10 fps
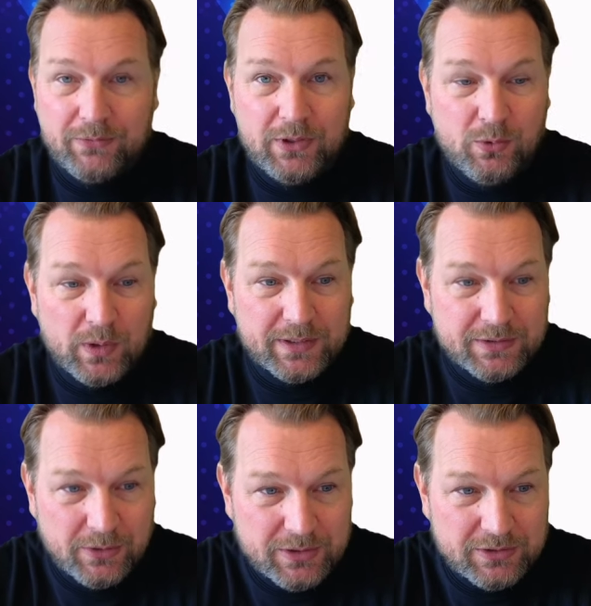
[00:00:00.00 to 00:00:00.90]
you want to
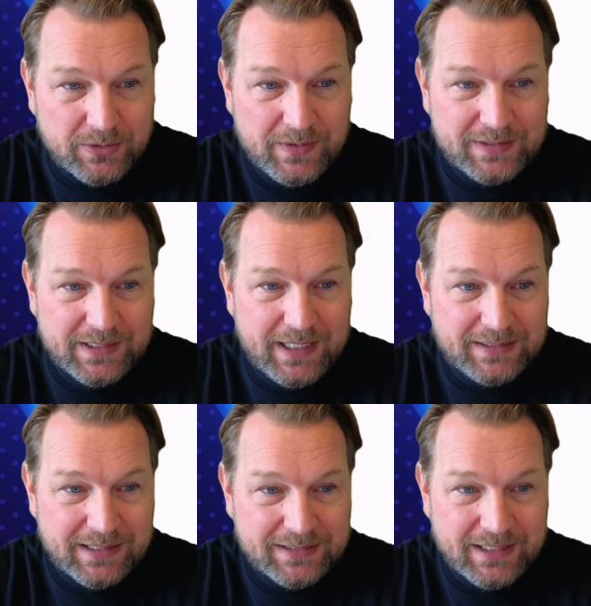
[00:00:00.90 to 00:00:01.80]
search. So in this case,
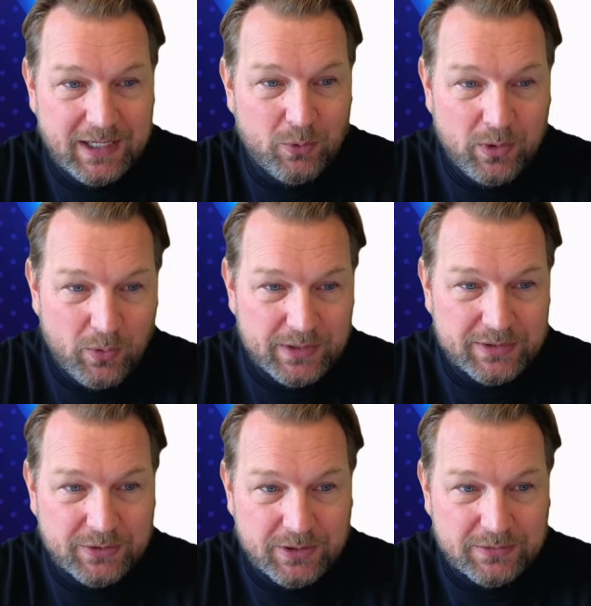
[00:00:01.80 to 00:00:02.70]
let's say we want to
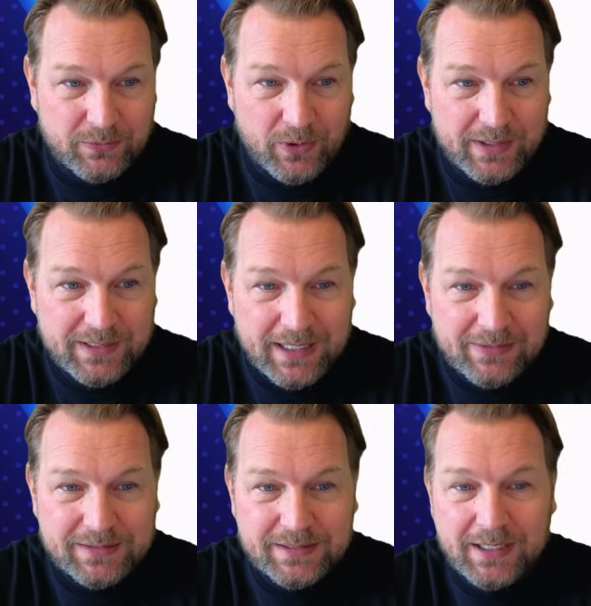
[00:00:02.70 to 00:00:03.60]
search for a
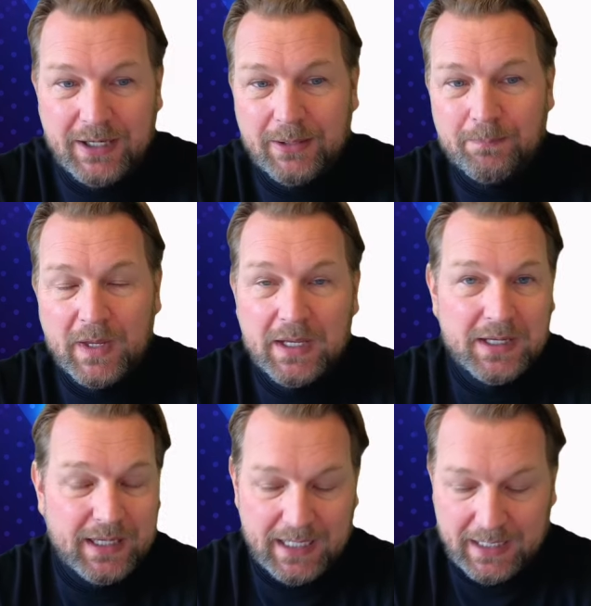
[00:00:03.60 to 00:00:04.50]
dentist here
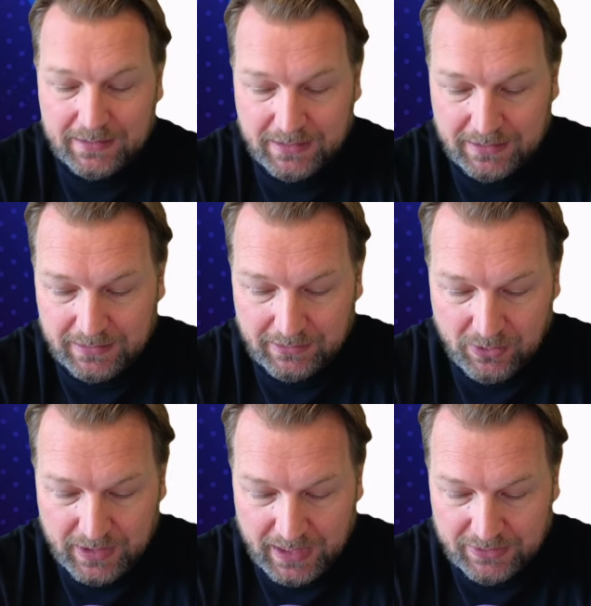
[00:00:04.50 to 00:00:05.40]
and in the
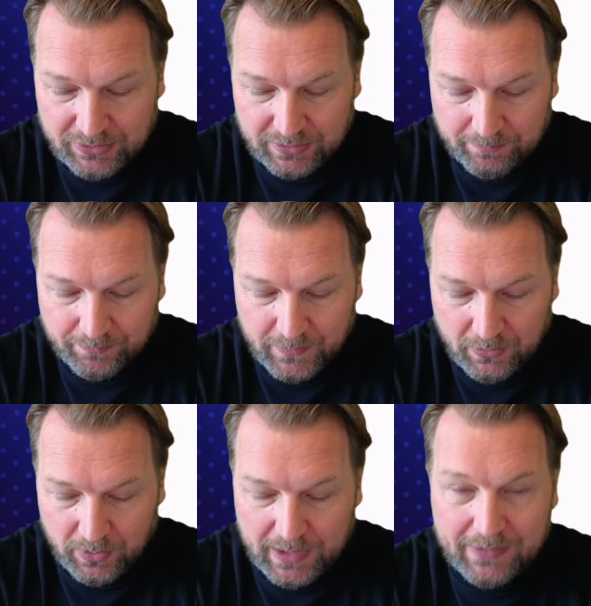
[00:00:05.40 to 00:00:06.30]
location
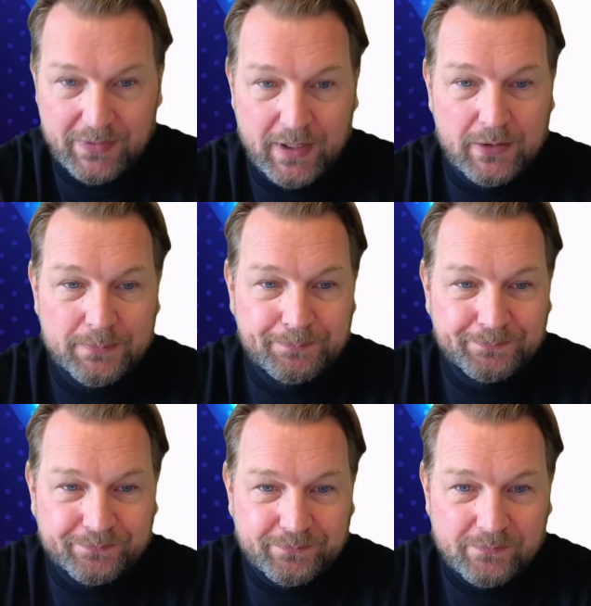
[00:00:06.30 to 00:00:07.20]
Orlando.
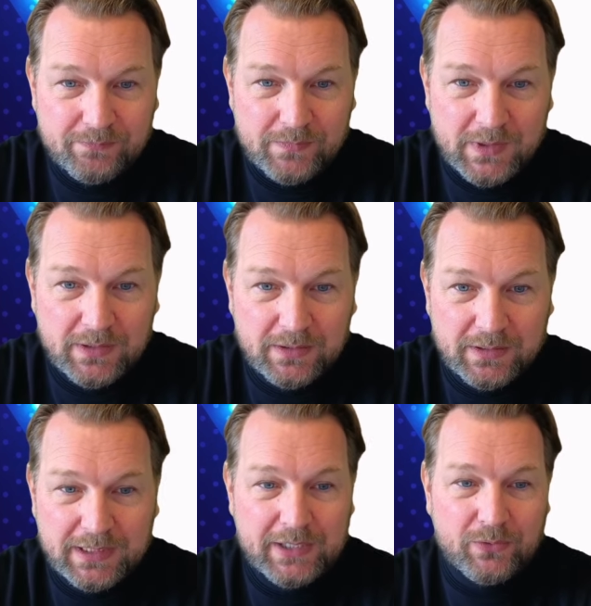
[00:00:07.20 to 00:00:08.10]
I'm going to
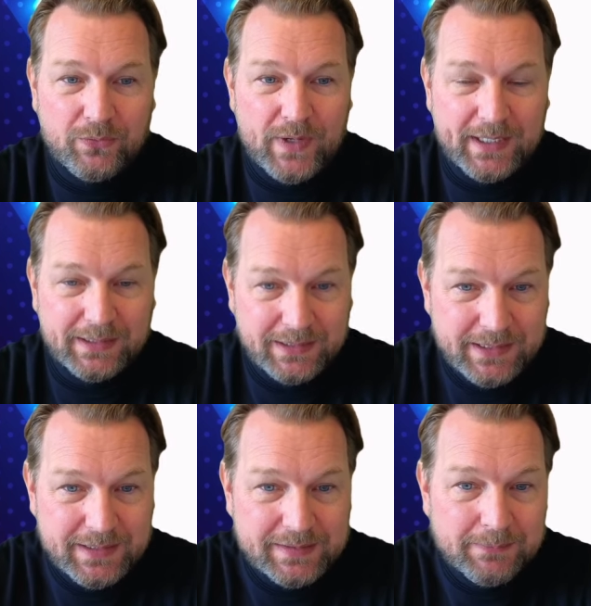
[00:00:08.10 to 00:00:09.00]
click on find
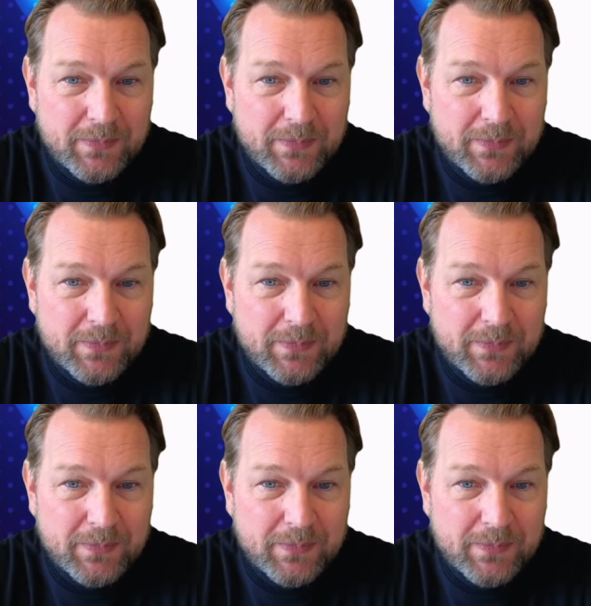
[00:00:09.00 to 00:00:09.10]
leads.